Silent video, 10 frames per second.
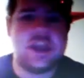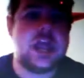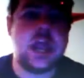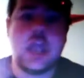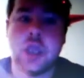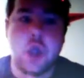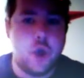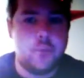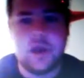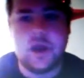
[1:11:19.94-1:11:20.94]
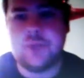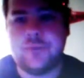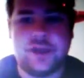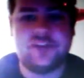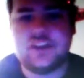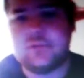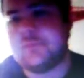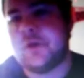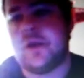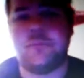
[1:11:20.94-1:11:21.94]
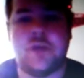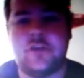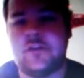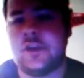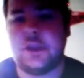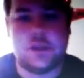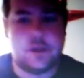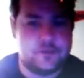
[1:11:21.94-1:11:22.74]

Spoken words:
Nobody played James Bond better than he did.